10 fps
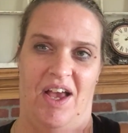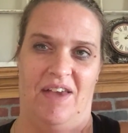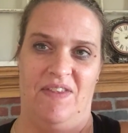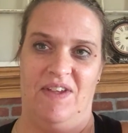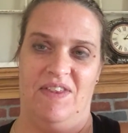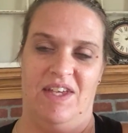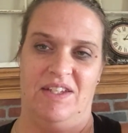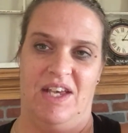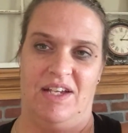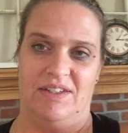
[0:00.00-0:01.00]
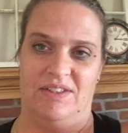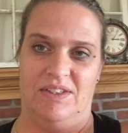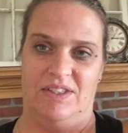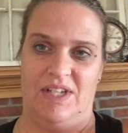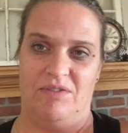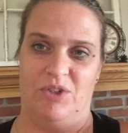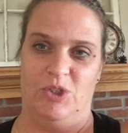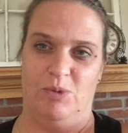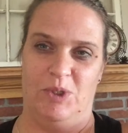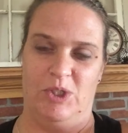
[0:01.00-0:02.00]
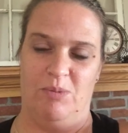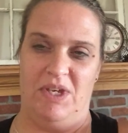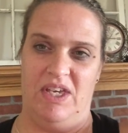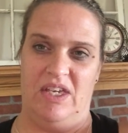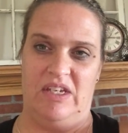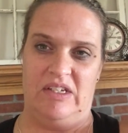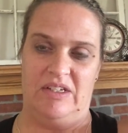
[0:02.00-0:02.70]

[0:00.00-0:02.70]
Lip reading: I think the index this afternoon is supposed to be,